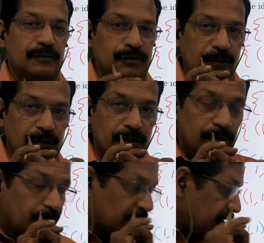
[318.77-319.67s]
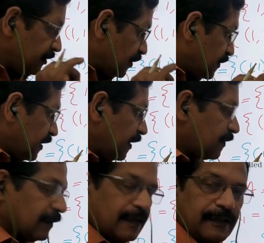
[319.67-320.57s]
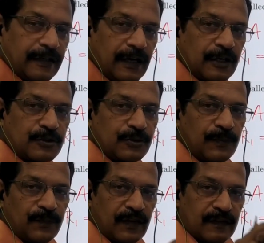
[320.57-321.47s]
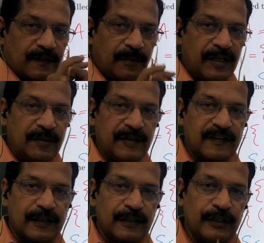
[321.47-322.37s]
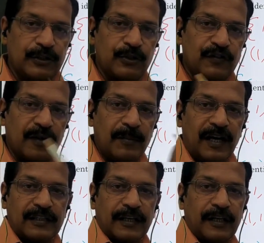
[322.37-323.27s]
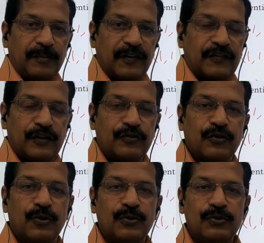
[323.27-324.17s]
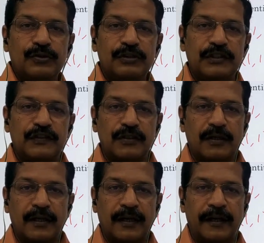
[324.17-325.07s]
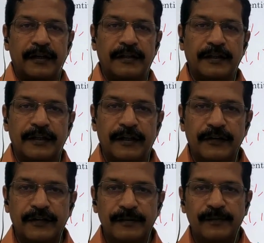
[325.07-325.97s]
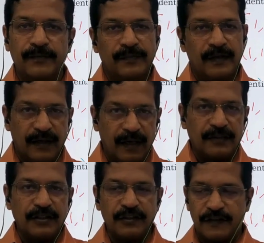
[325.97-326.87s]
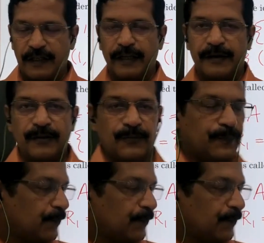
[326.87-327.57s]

So, but in this case, in R2, some elements are related to some other elements, so it is not an identity relation. I think it's clear now.